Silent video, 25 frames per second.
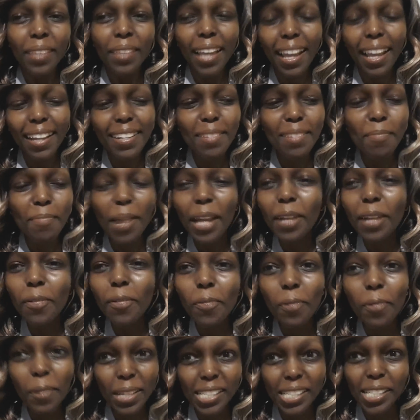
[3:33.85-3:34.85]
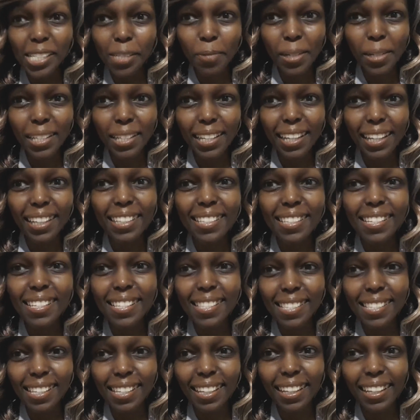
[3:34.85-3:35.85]
and my wish one day is to
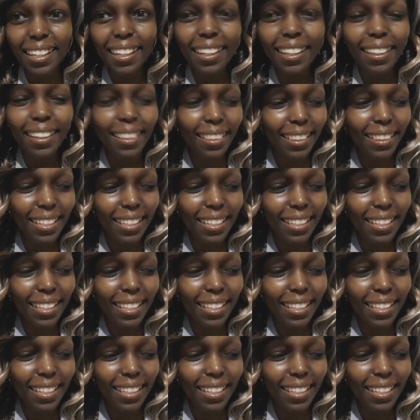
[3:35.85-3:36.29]
see